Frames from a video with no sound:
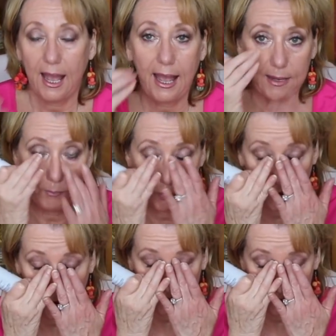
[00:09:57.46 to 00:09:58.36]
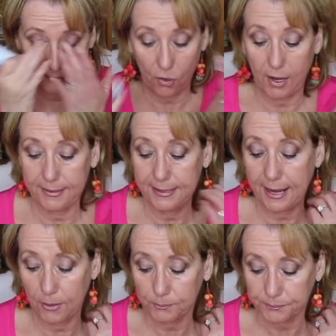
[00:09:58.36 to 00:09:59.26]
I am putting this on.
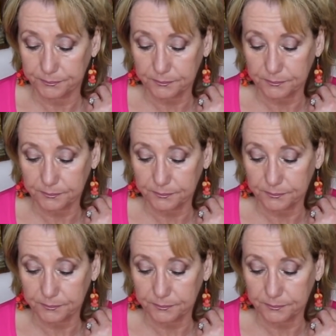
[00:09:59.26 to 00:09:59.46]
Now,